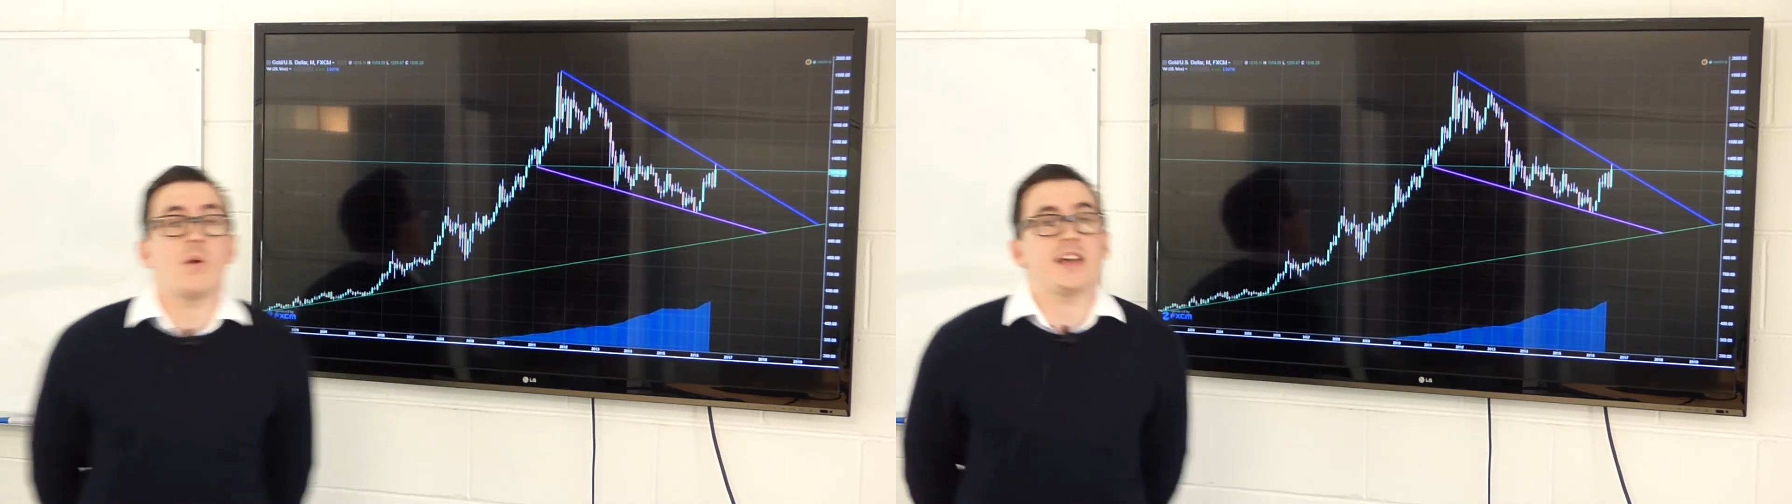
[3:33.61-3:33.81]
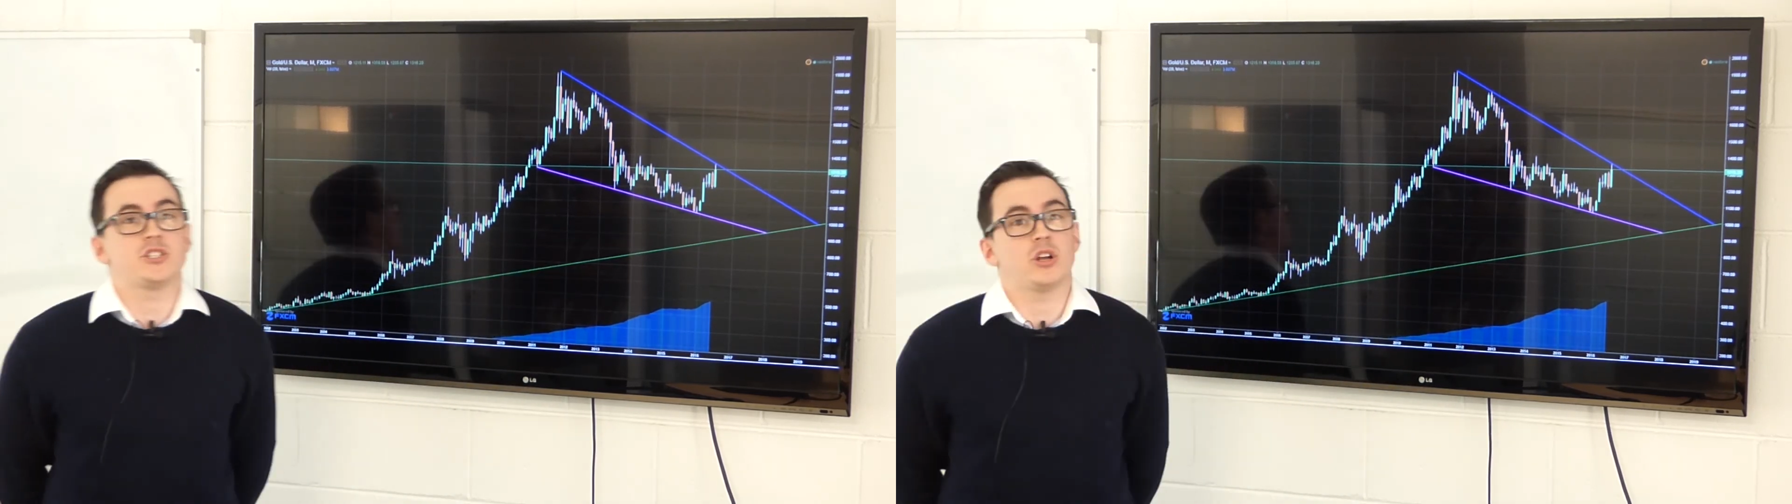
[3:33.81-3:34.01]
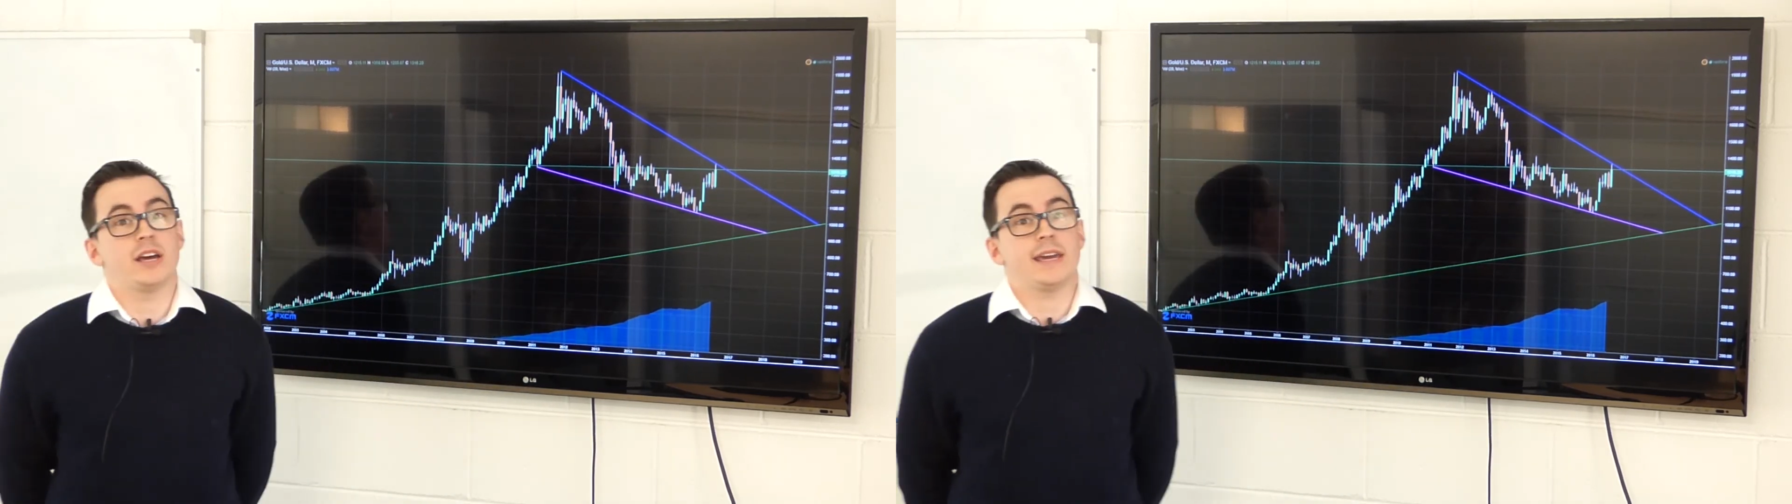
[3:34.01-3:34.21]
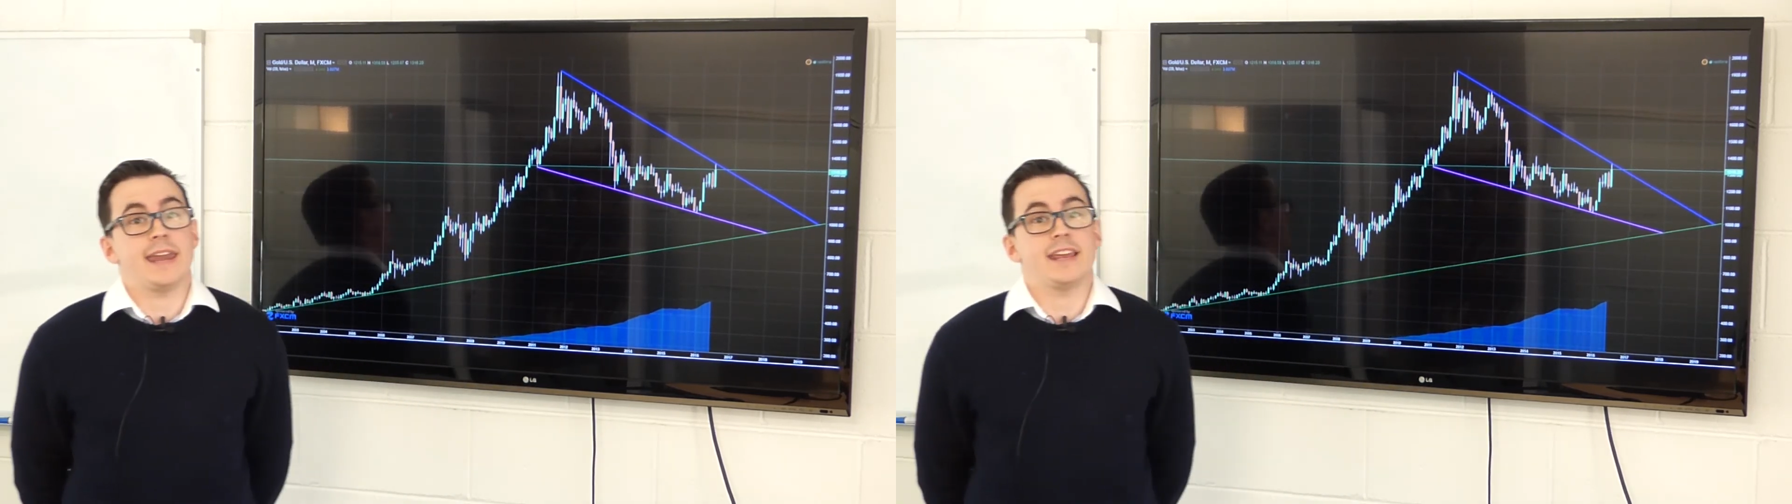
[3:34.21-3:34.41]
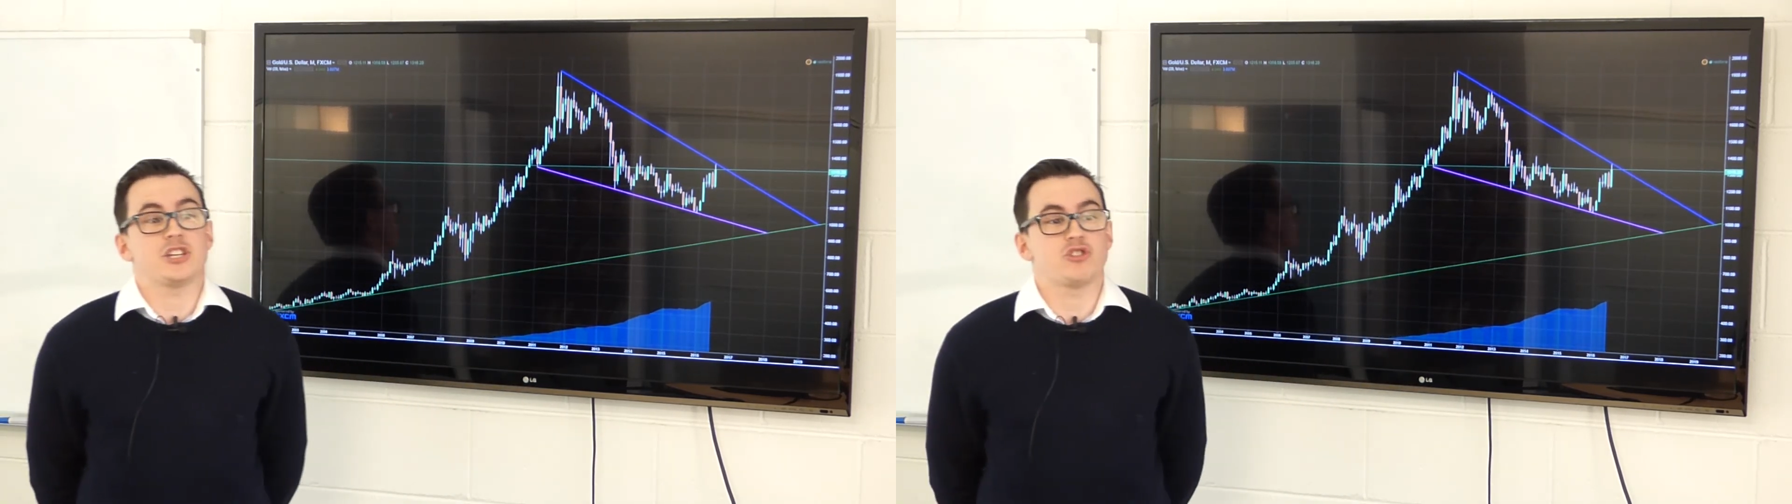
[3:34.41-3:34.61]
US dollar
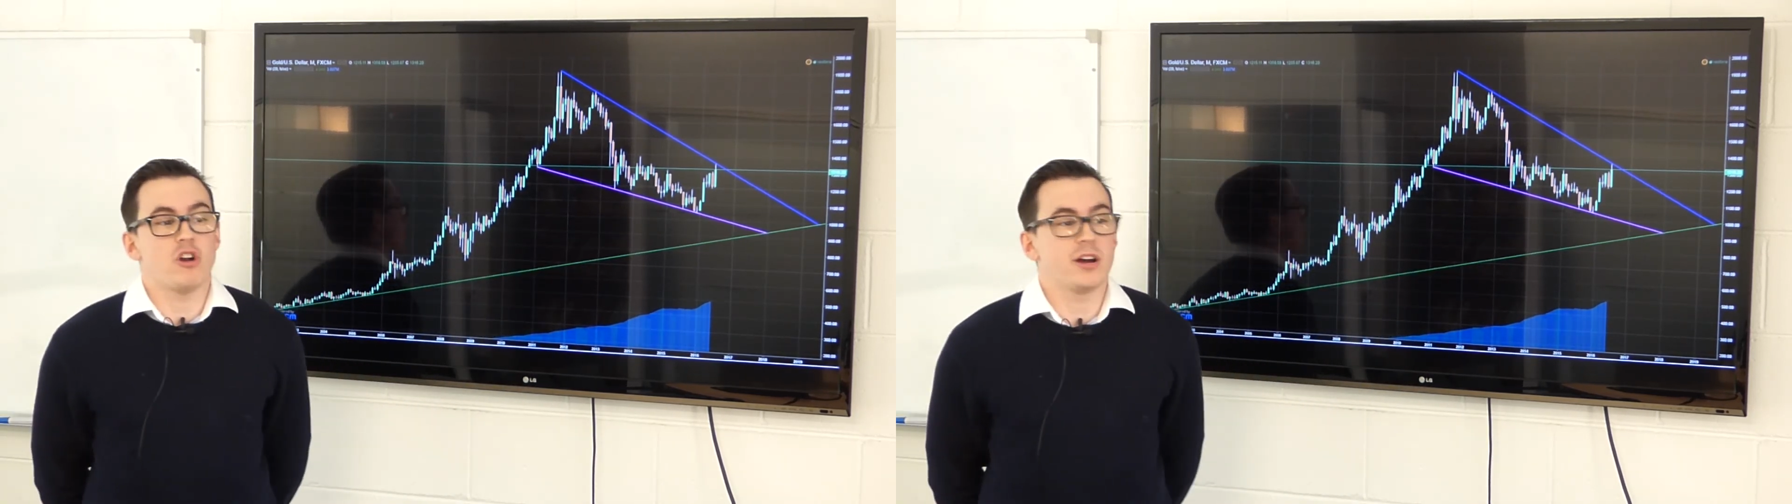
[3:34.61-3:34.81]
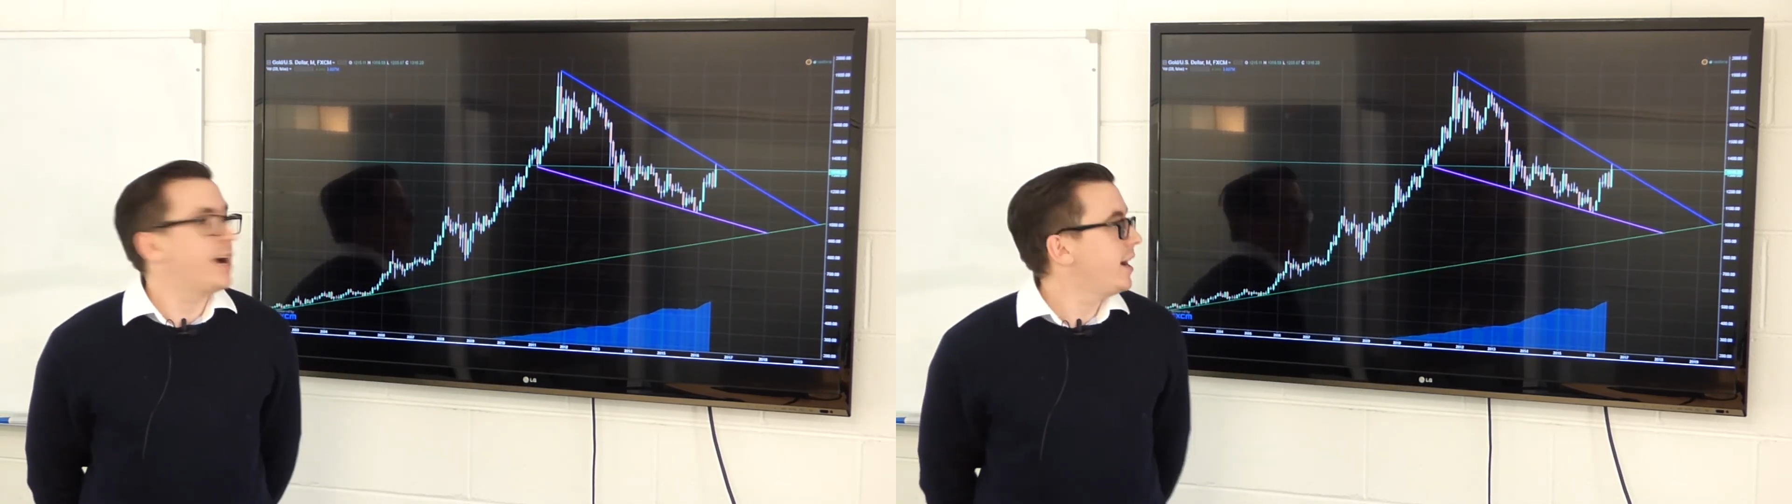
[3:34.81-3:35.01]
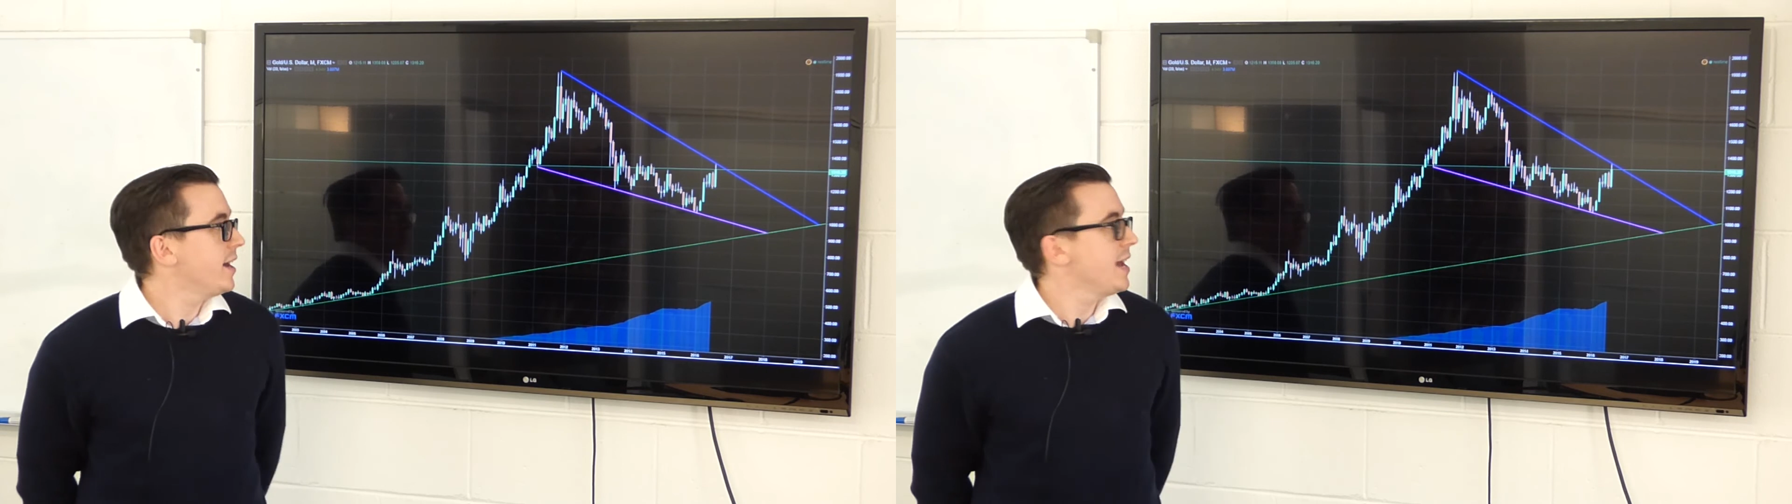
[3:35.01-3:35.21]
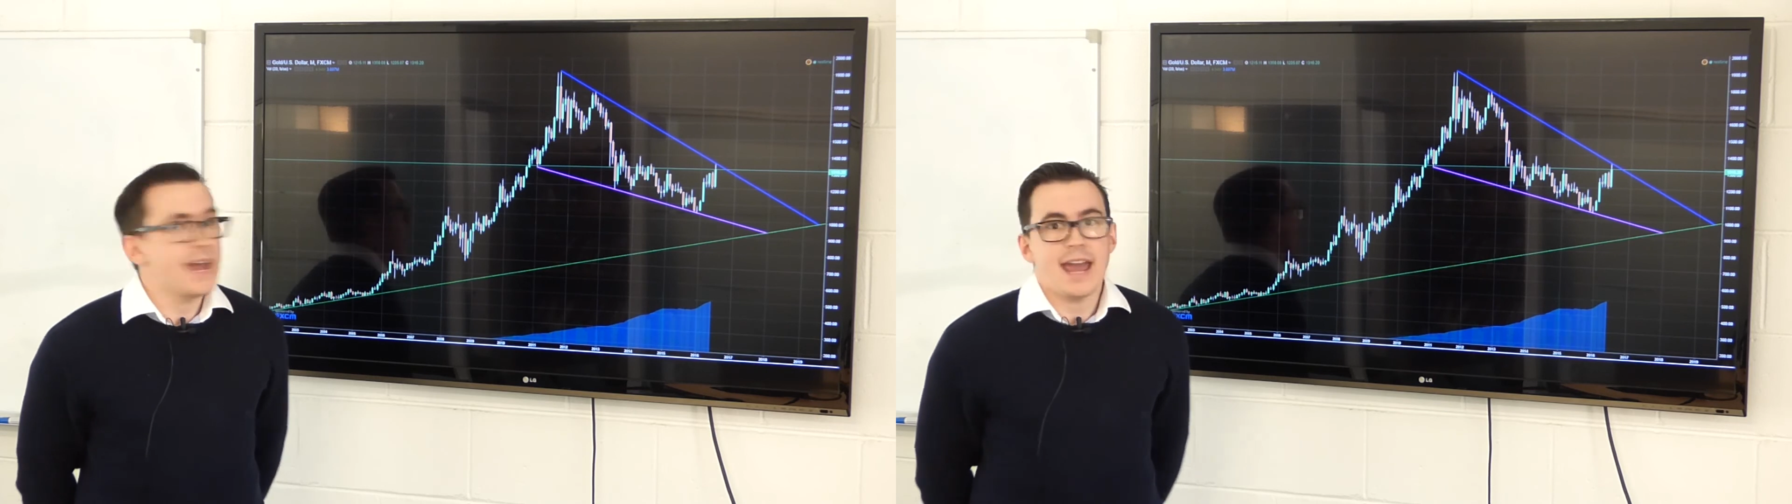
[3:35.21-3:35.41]
getting stronger